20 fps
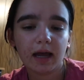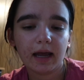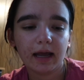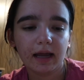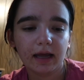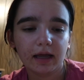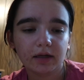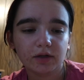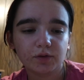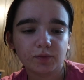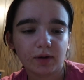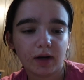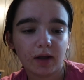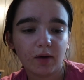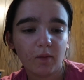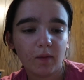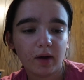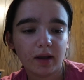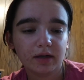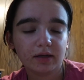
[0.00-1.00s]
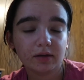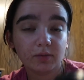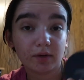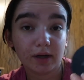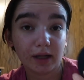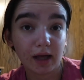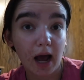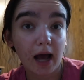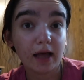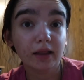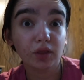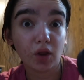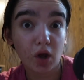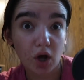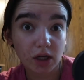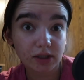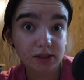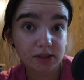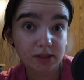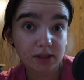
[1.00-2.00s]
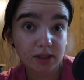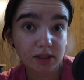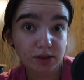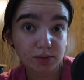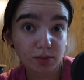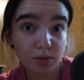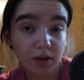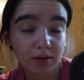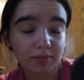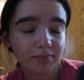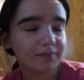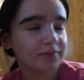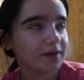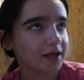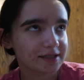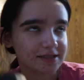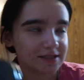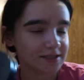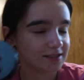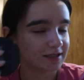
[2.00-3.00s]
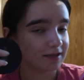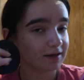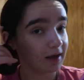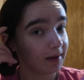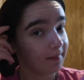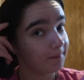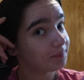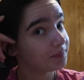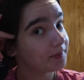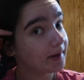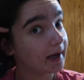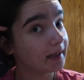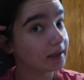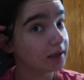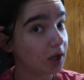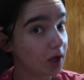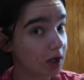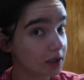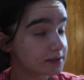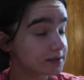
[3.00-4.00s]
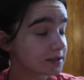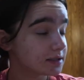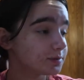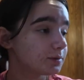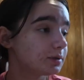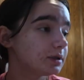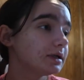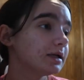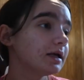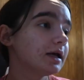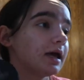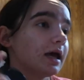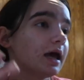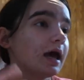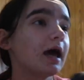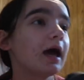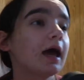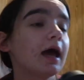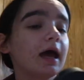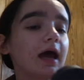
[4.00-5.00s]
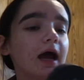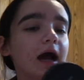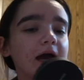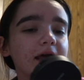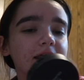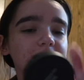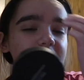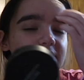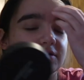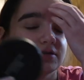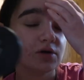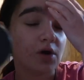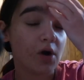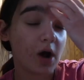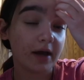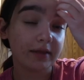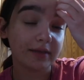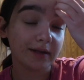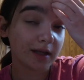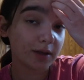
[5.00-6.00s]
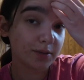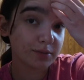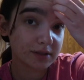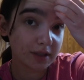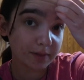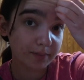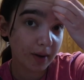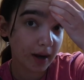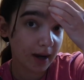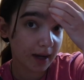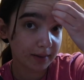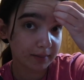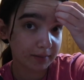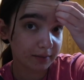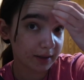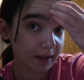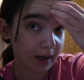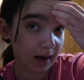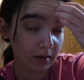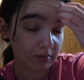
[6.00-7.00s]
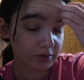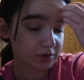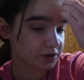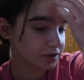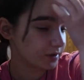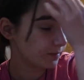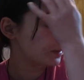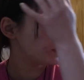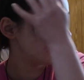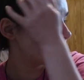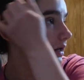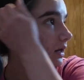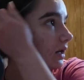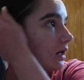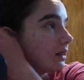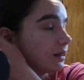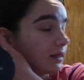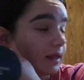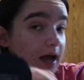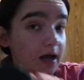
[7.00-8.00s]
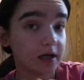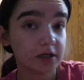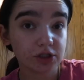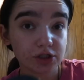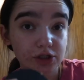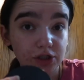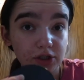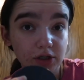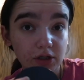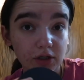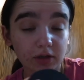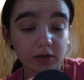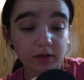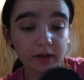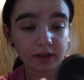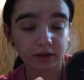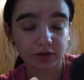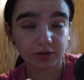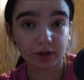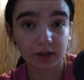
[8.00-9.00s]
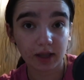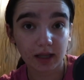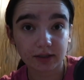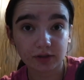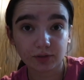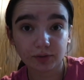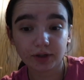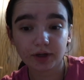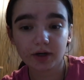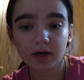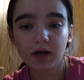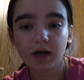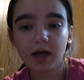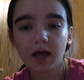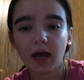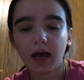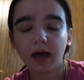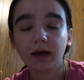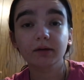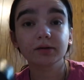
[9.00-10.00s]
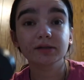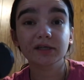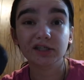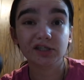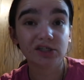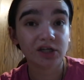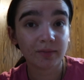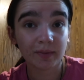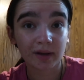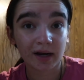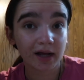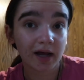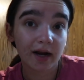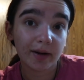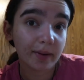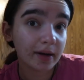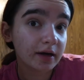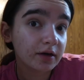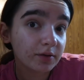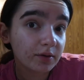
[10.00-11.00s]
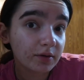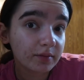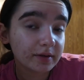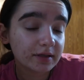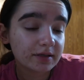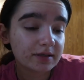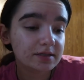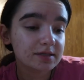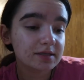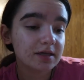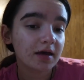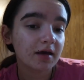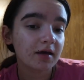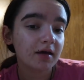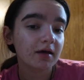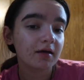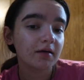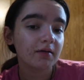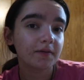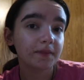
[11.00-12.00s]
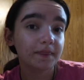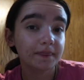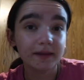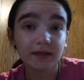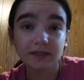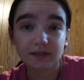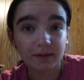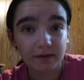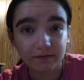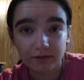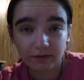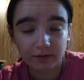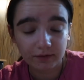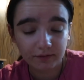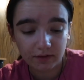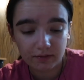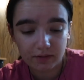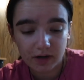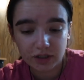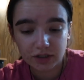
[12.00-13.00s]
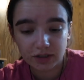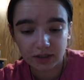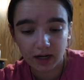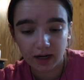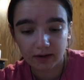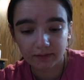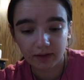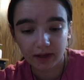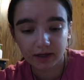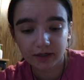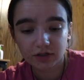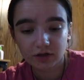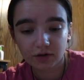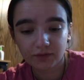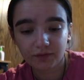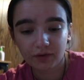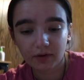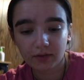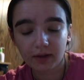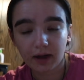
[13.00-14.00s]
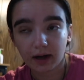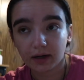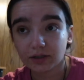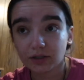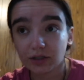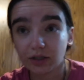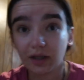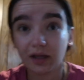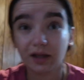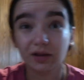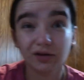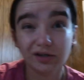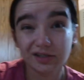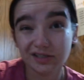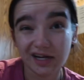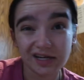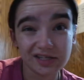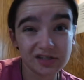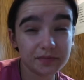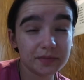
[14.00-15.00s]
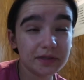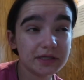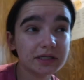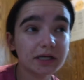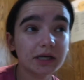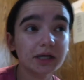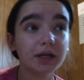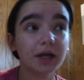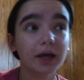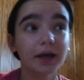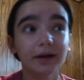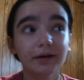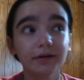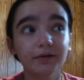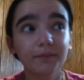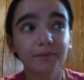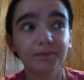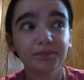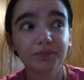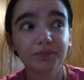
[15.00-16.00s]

And when I went, when I, I lost this one, that's the tea, okay? I lost this one. I don't, I think it was like behind the couch or something last year, like during last school year. And I was like, shit, man, I gotta buy a new one because this is my favorite foundation that I've liked so far that actually like looks nice on my skin. And